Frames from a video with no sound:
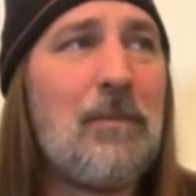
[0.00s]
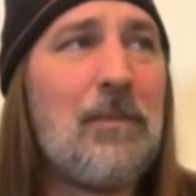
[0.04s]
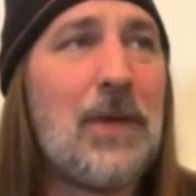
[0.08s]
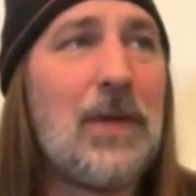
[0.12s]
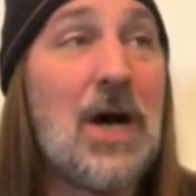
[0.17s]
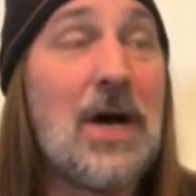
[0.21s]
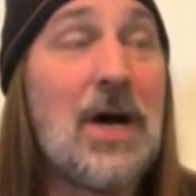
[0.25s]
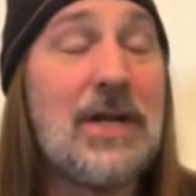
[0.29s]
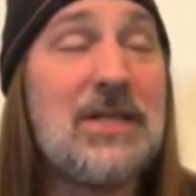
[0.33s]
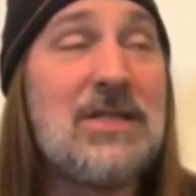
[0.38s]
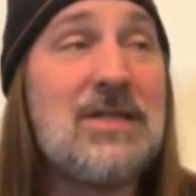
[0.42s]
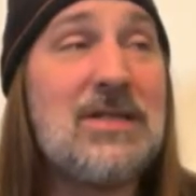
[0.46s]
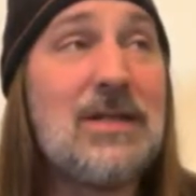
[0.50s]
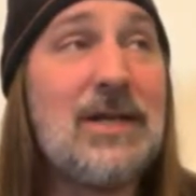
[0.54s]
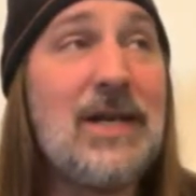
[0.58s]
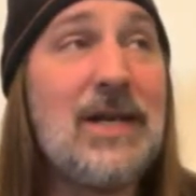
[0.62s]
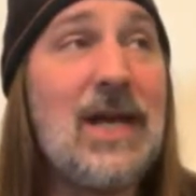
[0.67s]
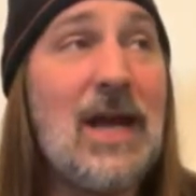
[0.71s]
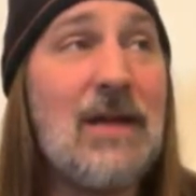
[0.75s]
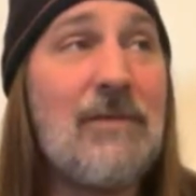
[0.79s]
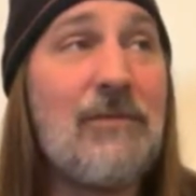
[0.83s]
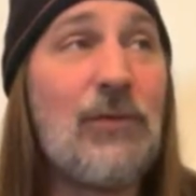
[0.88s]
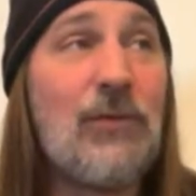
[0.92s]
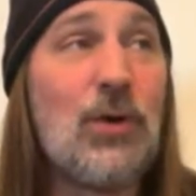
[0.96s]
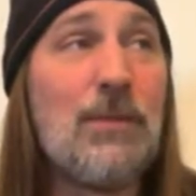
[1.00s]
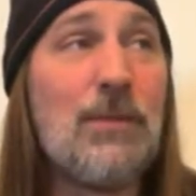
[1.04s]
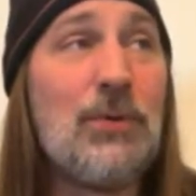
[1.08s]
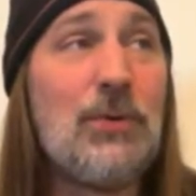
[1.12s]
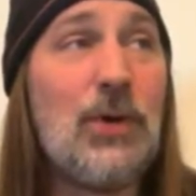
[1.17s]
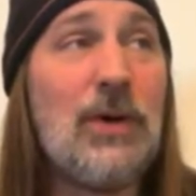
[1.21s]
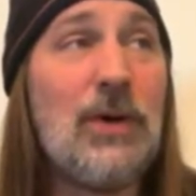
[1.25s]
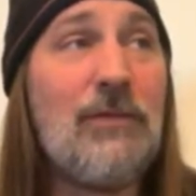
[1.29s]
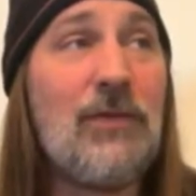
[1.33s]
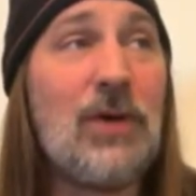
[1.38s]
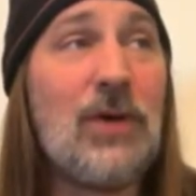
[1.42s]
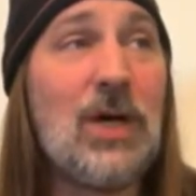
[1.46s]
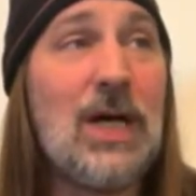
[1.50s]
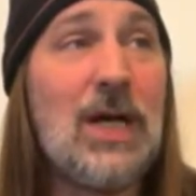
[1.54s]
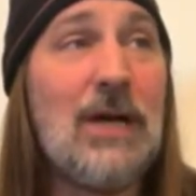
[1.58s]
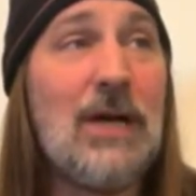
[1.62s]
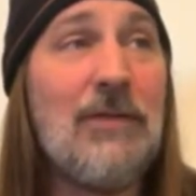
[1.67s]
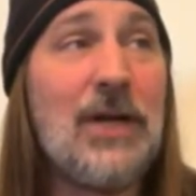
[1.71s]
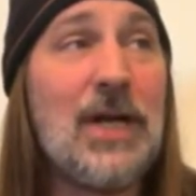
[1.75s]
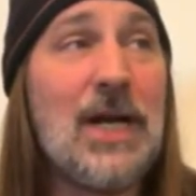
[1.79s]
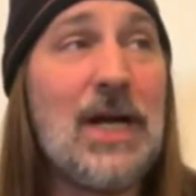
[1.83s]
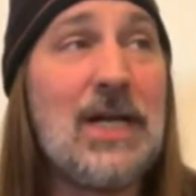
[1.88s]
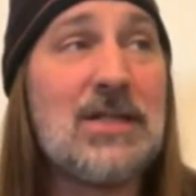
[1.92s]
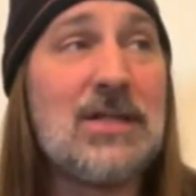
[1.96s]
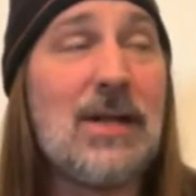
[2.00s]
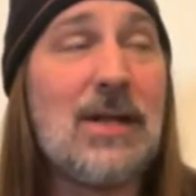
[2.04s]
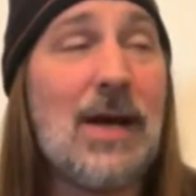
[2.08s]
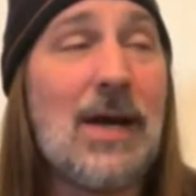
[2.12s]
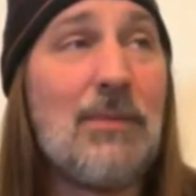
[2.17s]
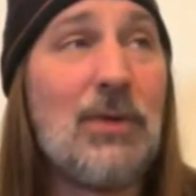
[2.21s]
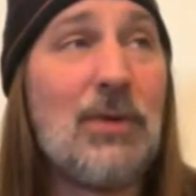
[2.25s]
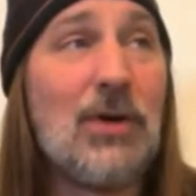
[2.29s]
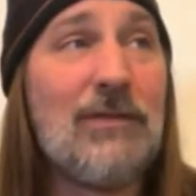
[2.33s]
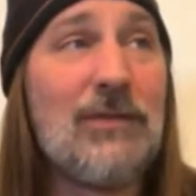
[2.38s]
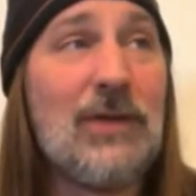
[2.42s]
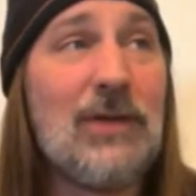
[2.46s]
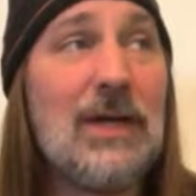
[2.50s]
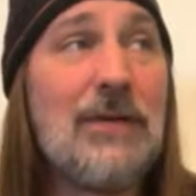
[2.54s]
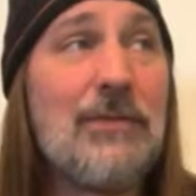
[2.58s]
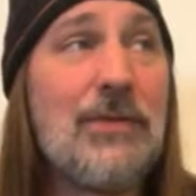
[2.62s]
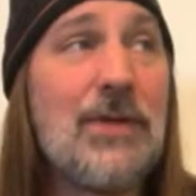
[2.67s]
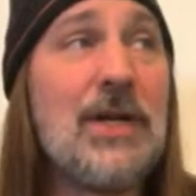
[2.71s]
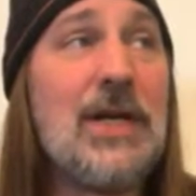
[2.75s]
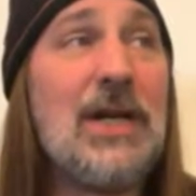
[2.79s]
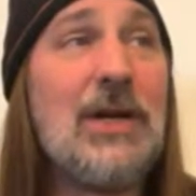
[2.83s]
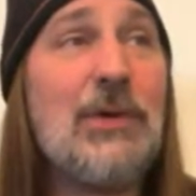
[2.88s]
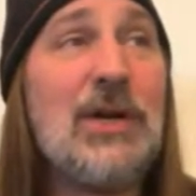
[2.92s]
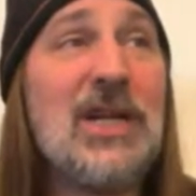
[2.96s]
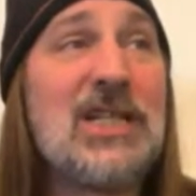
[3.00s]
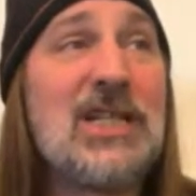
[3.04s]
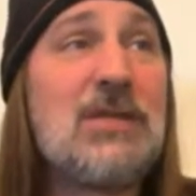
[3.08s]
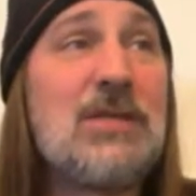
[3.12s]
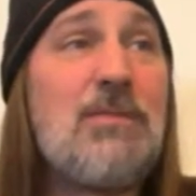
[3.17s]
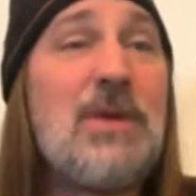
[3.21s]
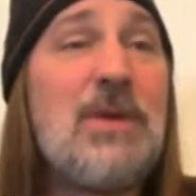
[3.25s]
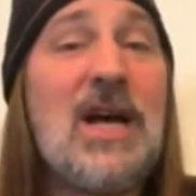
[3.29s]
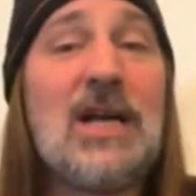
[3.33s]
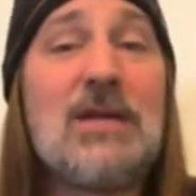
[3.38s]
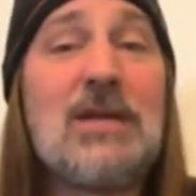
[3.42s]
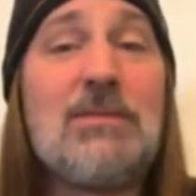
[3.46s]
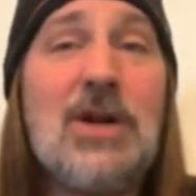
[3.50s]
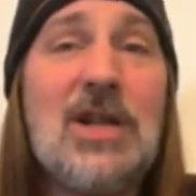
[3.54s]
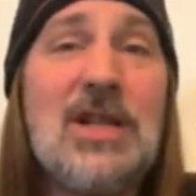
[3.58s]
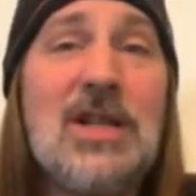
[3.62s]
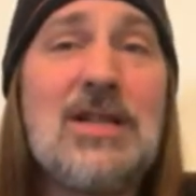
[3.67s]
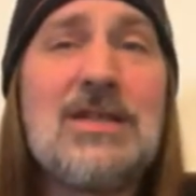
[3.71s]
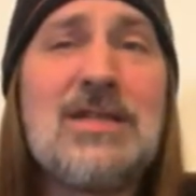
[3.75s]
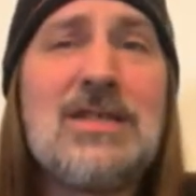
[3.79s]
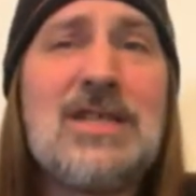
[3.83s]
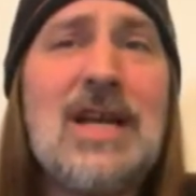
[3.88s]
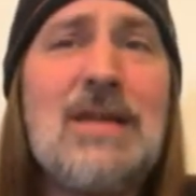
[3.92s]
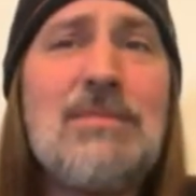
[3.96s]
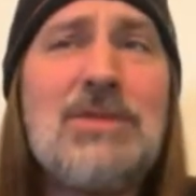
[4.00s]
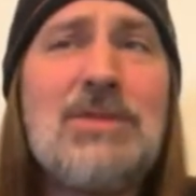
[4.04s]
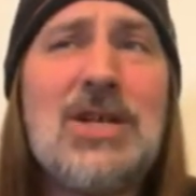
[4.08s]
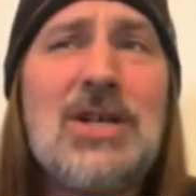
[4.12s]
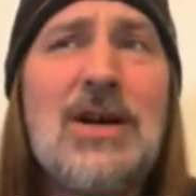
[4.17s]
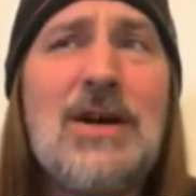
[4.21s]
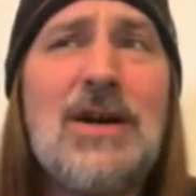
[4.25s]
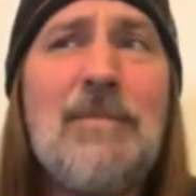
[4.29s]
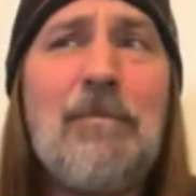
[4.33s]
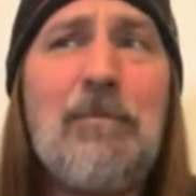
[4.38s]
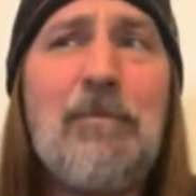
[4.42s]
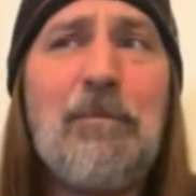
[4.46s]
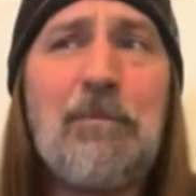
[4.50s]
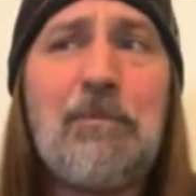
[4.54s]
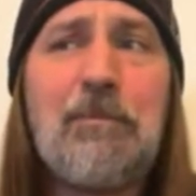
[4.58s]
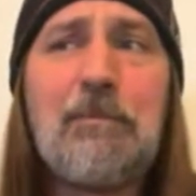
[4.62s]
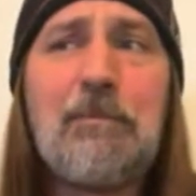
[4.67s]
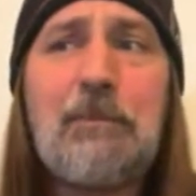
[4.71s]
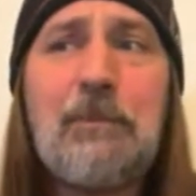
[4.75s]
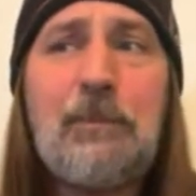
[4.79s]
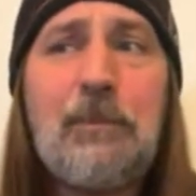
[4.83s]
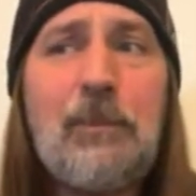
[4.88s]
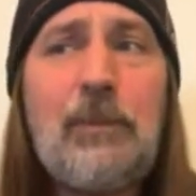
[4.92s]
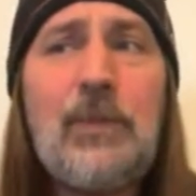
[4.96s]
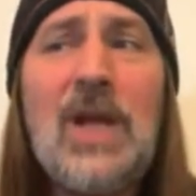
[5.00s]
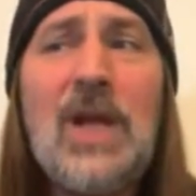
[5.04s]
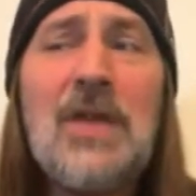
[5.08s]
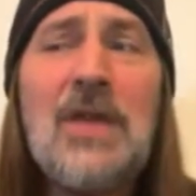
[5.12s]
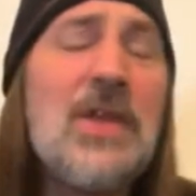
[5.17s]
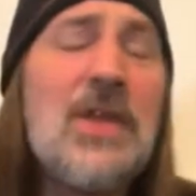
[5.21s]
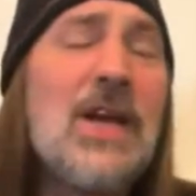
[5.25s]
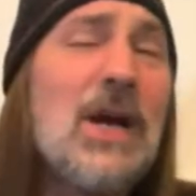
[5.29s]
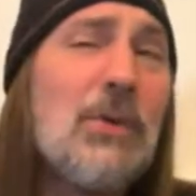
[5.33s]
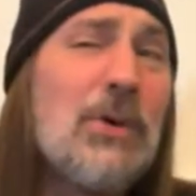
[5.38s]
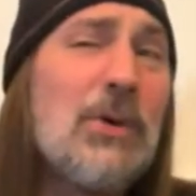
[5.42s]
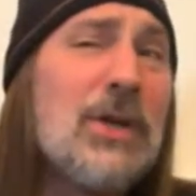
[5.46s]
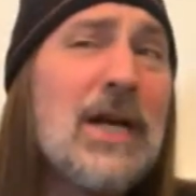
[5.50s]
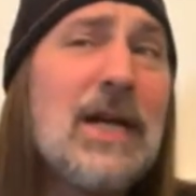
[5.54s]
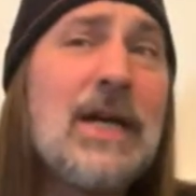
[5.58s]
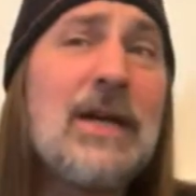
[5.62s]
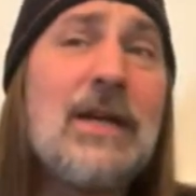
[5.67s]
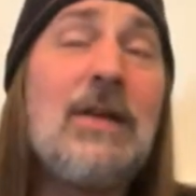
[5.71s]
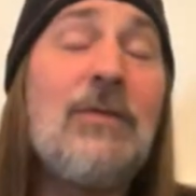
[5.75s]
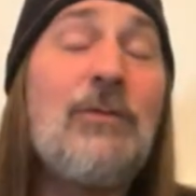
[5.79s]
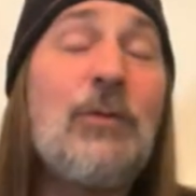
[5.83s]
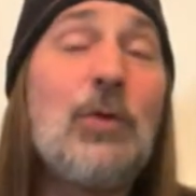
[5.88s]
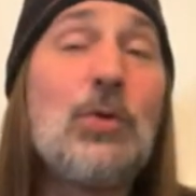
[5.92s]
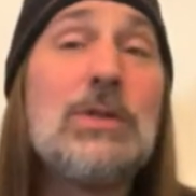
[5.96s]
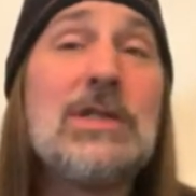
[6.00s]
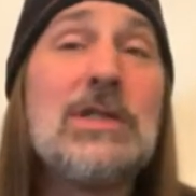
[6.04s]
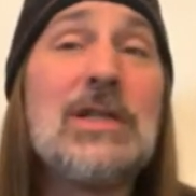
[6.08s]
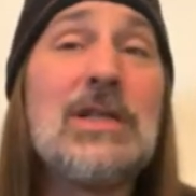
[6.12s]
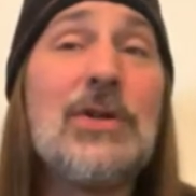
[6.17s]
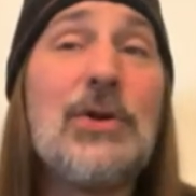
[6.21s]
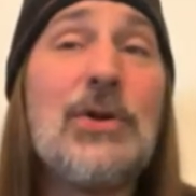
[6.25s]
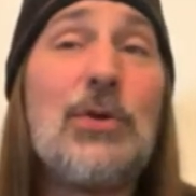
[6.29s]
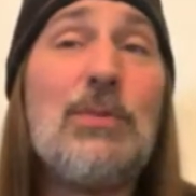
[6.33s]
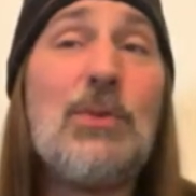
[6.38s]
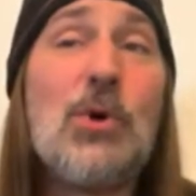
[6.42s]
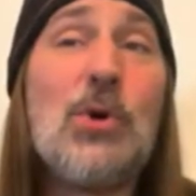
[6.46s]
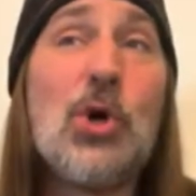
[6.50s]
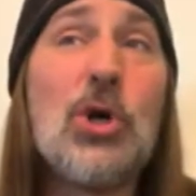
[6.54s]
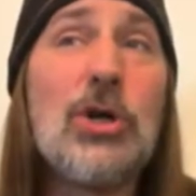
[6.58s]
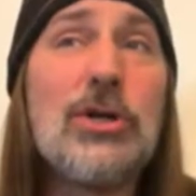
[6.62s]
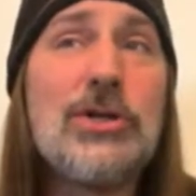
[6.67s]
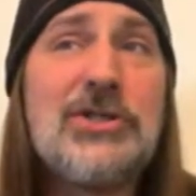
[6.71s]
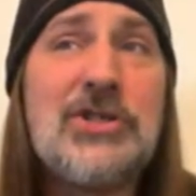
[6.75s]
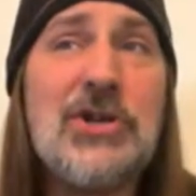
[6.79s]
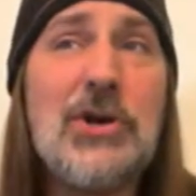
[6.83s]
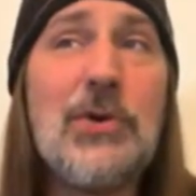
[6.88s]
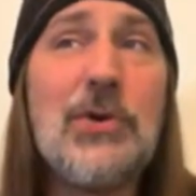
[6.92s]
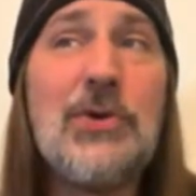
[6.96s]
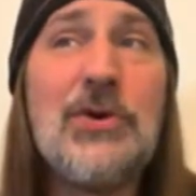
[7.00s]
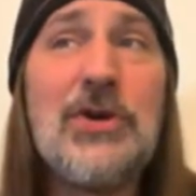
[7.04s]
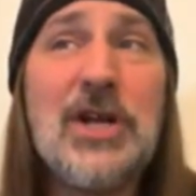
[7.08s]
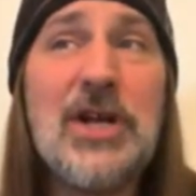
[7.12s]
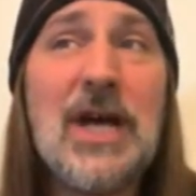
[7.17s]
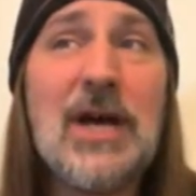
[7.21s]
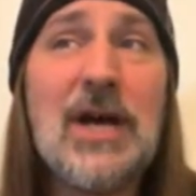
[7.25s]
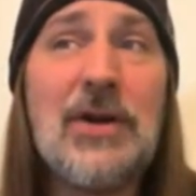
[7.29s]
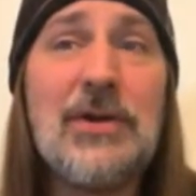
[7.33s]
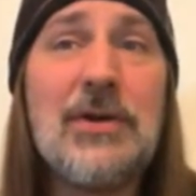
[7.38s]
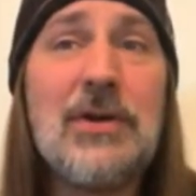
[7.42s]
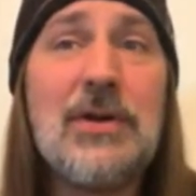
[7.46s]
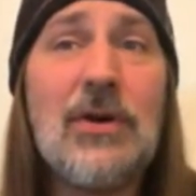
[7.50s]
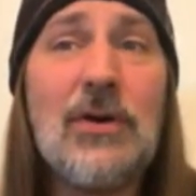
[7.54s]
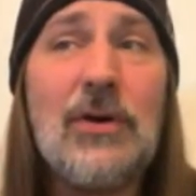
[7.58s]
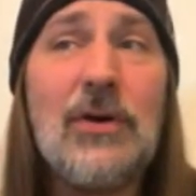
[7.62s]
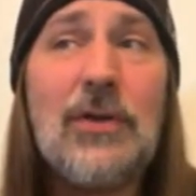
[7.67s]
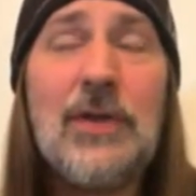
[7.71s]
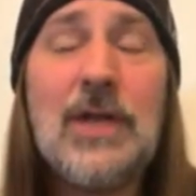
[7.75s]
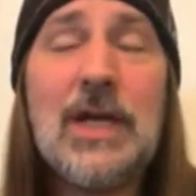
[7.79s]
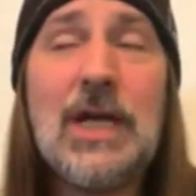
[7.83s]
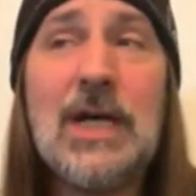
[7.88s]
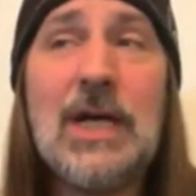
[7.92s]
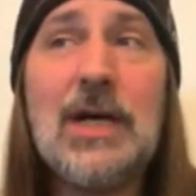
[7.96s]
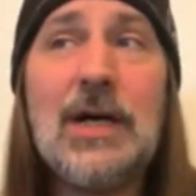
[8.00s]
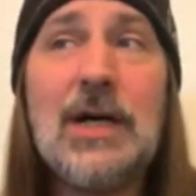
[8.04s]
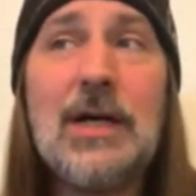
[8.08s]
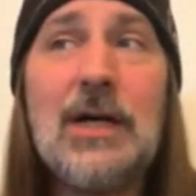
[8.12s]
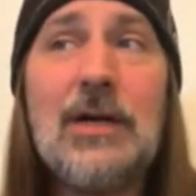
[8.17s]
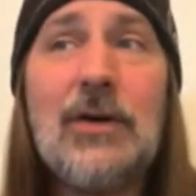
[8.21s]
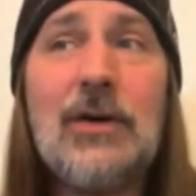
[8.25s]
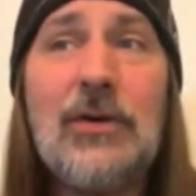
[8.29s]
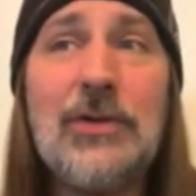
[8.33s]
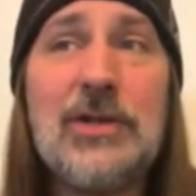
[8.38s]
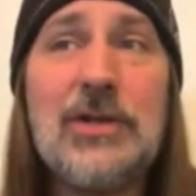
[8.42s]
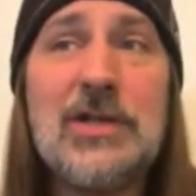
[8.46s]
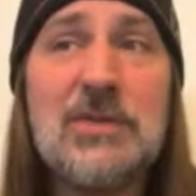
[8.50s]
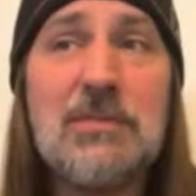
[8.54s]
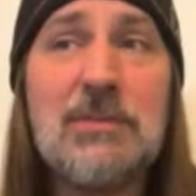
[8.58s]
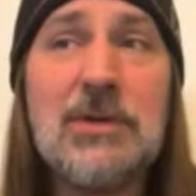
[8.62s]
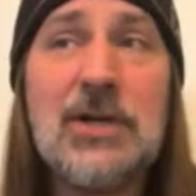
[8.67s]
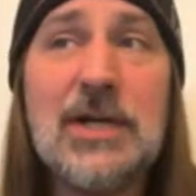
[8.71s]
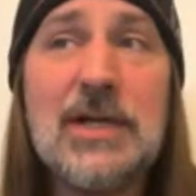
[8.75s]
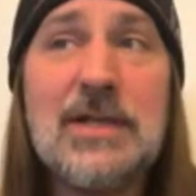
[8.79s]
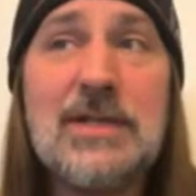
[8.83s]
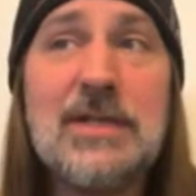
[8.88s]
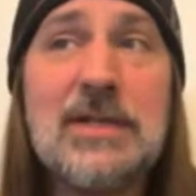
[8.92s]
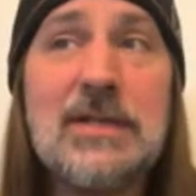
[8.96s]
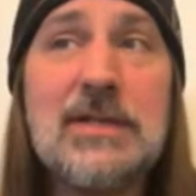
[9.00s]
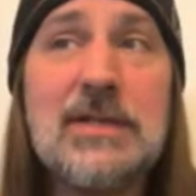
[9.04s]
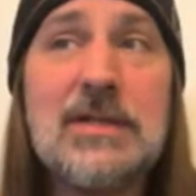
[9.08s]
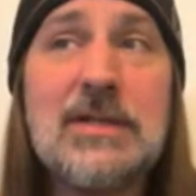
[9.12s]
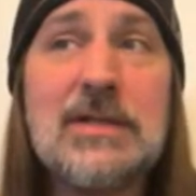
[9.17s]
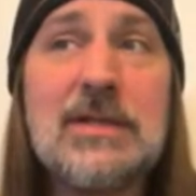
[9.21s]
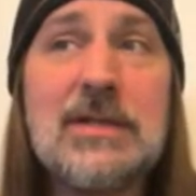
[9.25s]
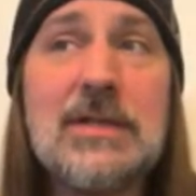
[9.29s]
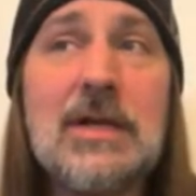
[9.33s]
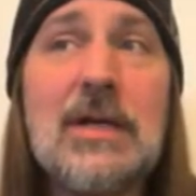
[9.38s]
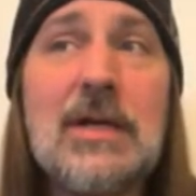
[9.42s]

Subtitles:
Honestly, at 4.5, it has a lot more flavor than you would expect, but at the same time, I think I would like it if it was a little more toned down on the spices.